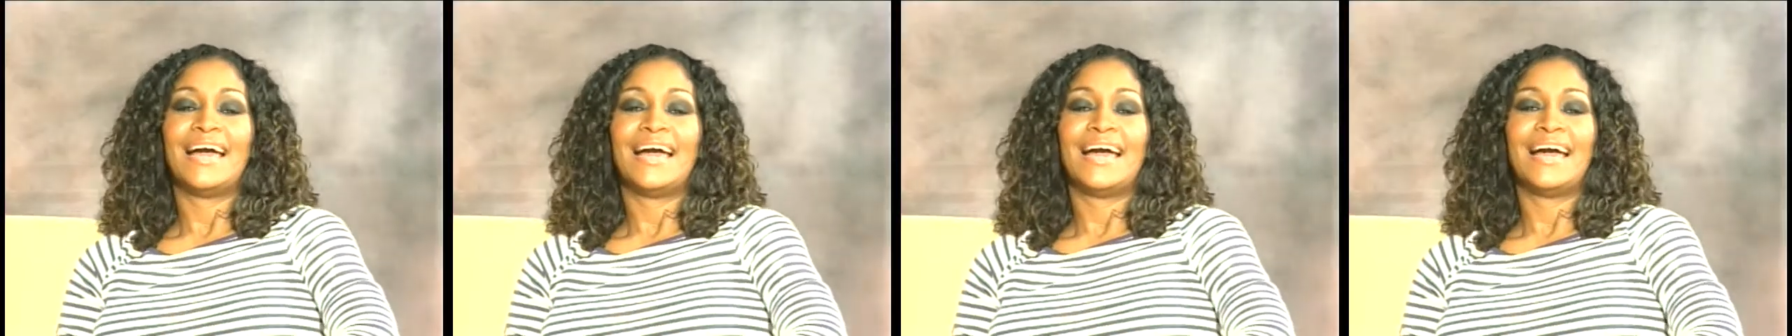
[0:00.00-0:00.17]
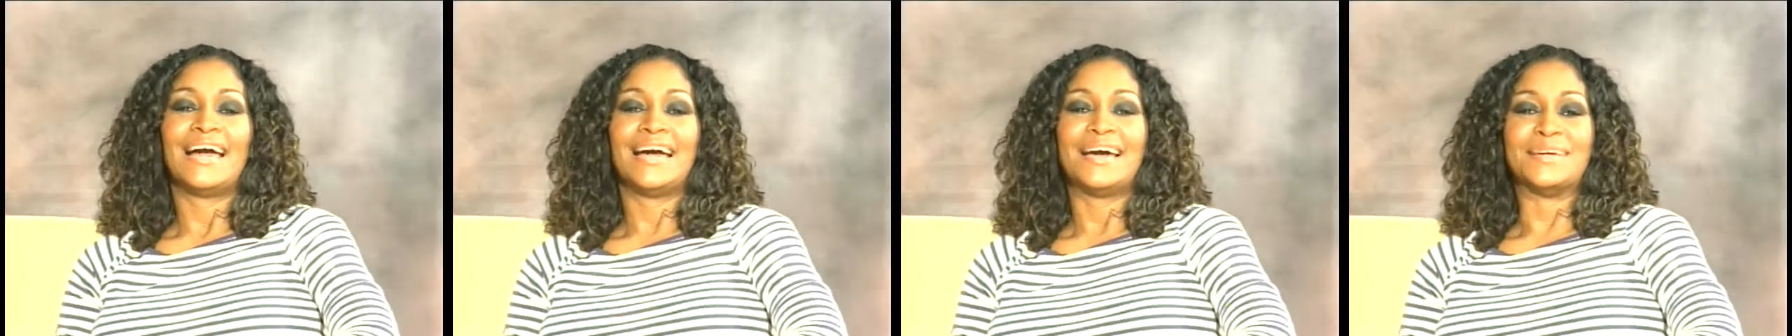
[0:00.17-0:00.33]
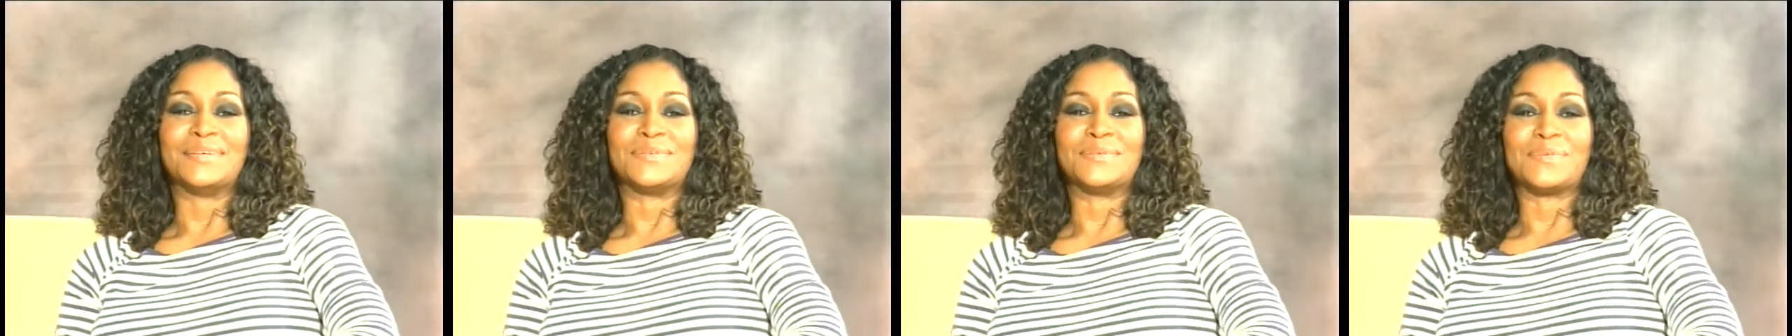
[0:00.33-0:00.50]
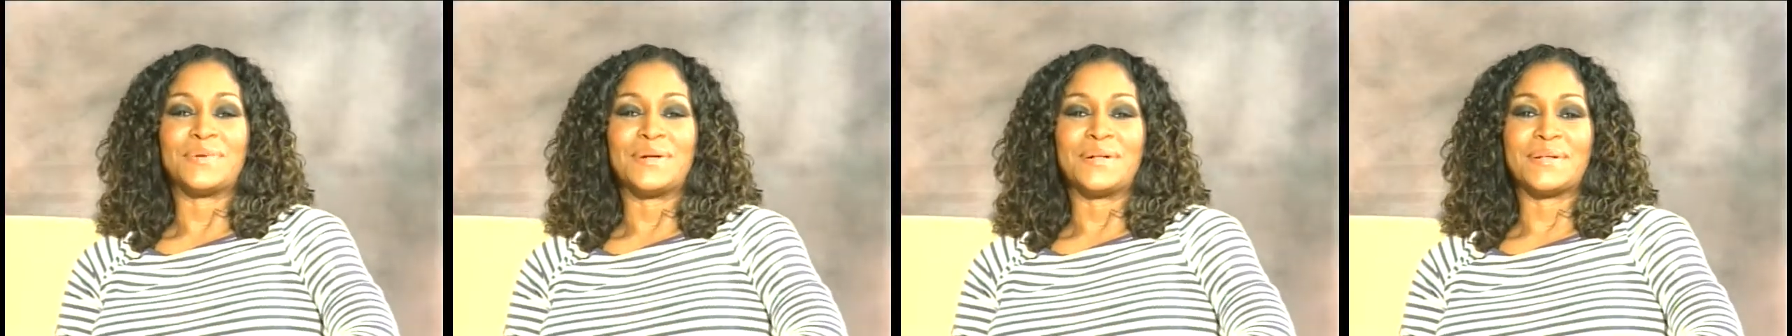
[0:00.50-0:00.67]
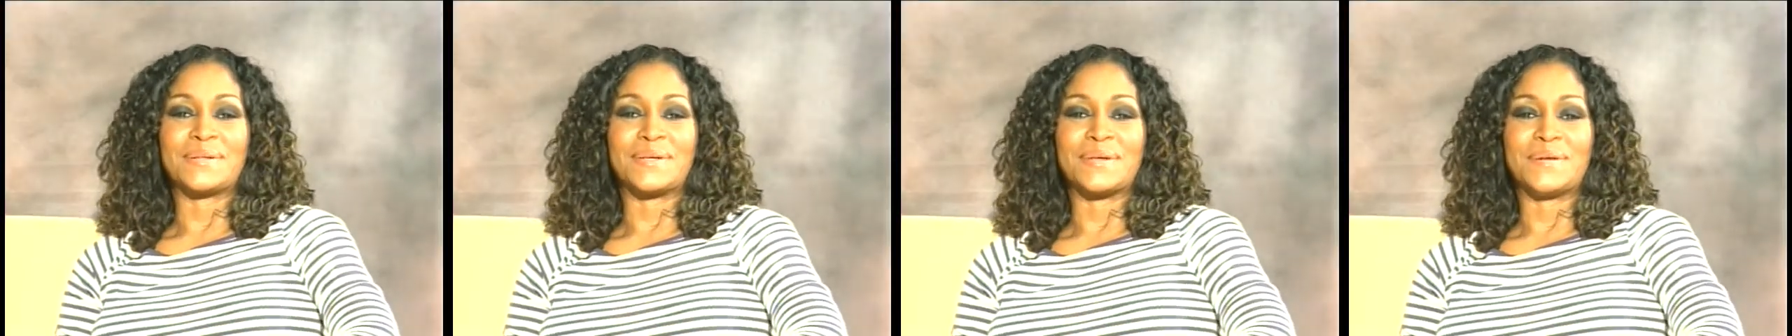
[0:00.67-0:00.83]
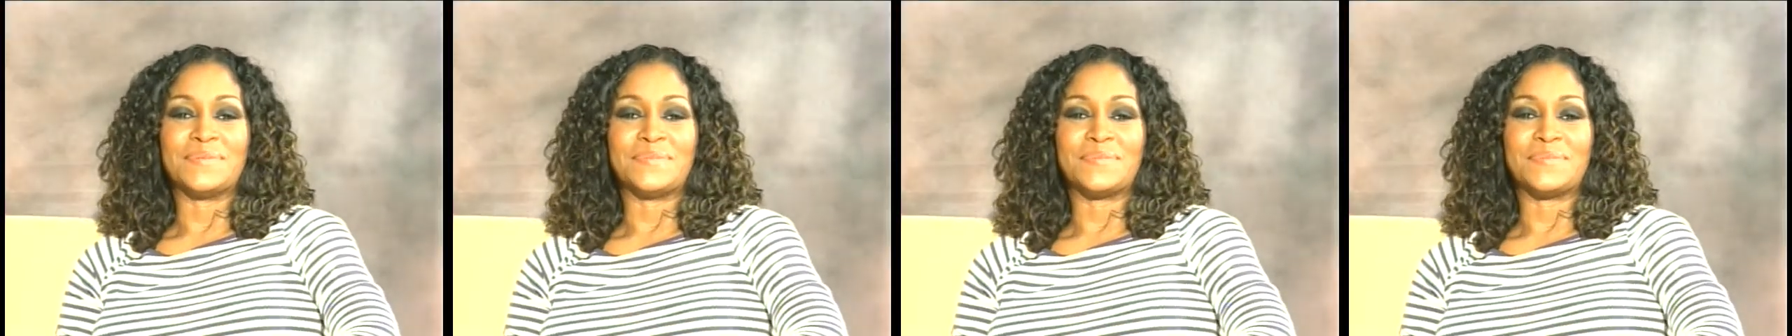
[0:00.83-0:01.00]
And
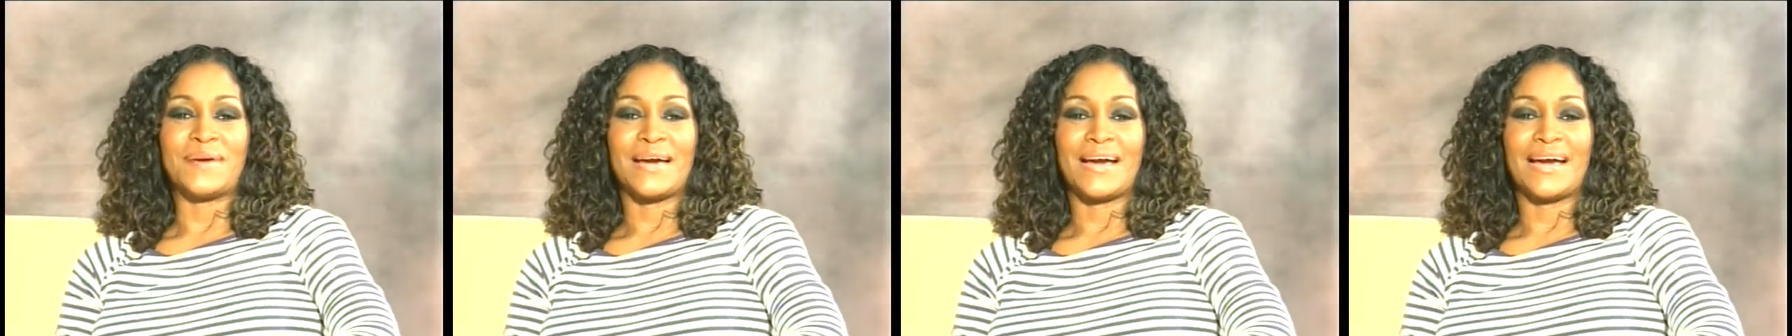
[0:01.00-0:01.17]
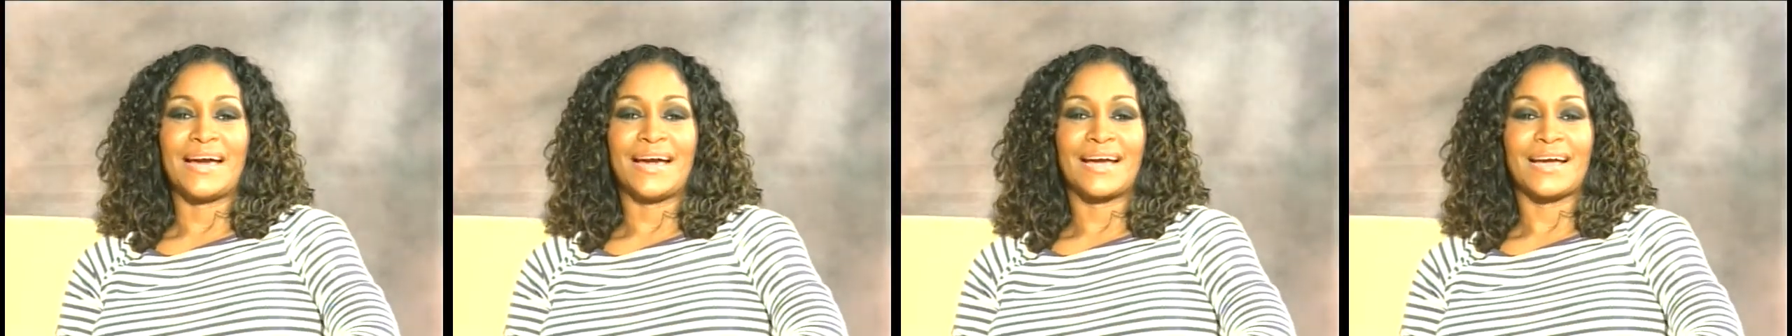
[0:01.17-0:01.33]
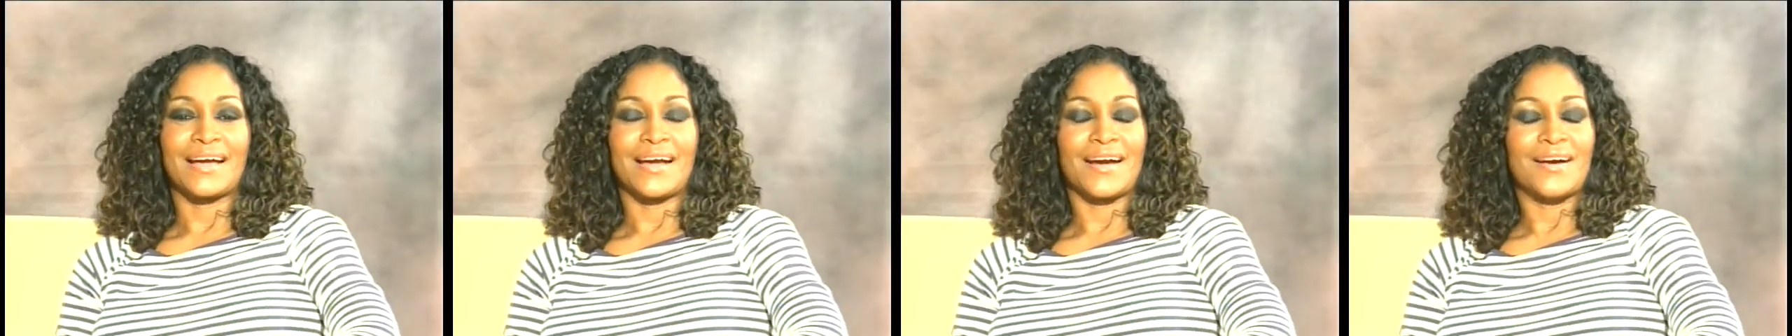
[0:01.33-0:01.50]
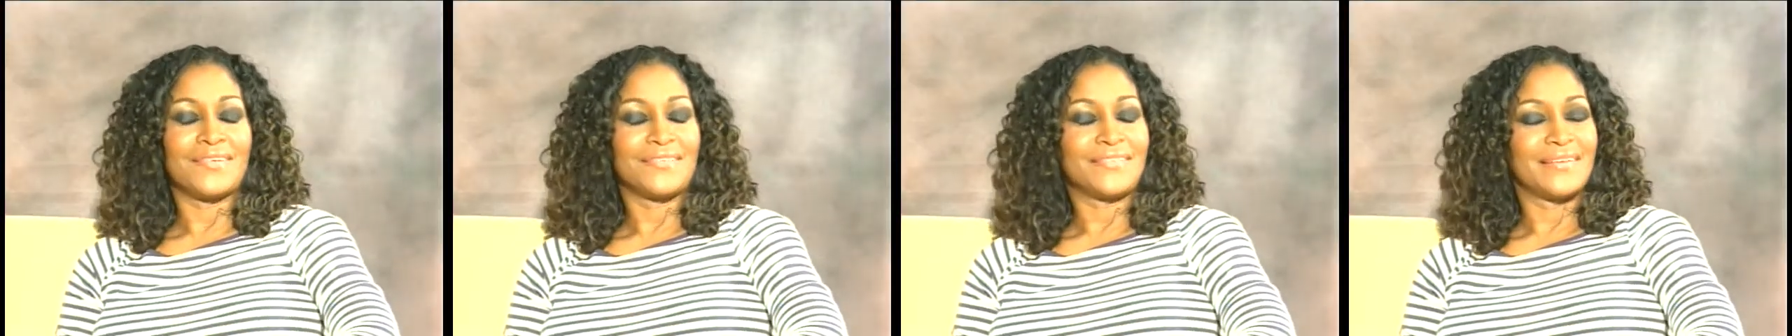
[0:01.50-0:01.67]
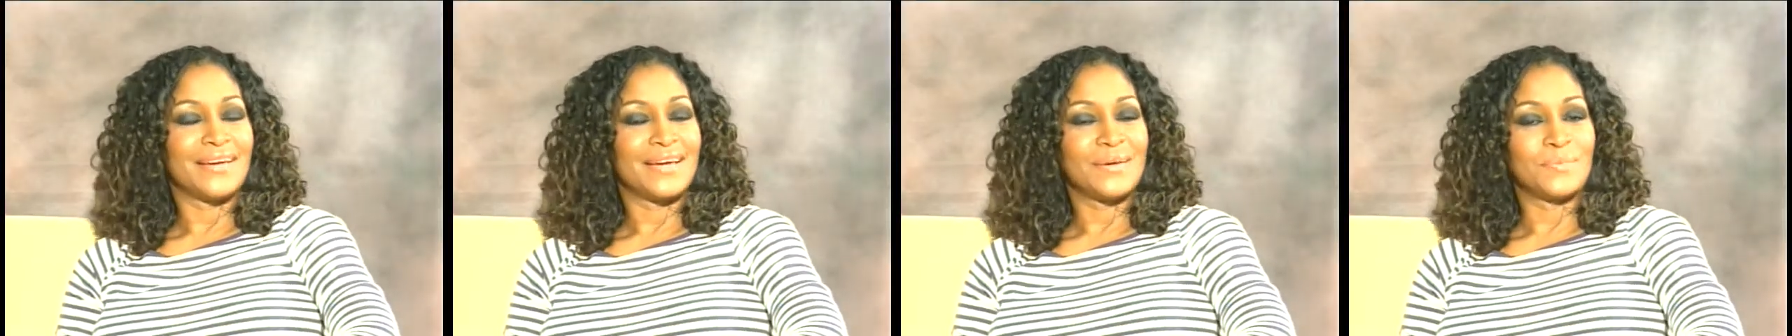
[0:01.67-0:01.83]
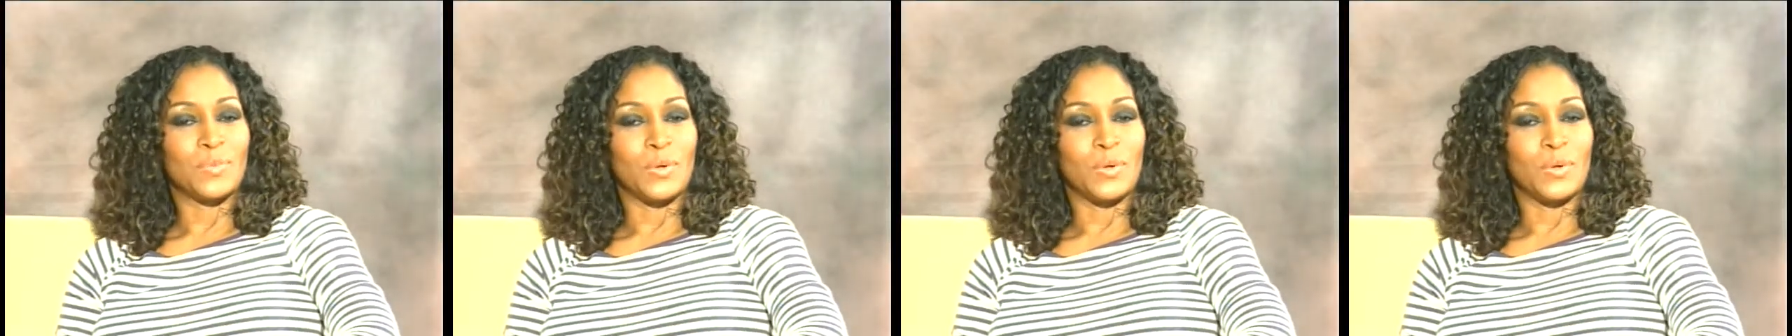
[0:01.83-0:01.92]
welcome back. All right,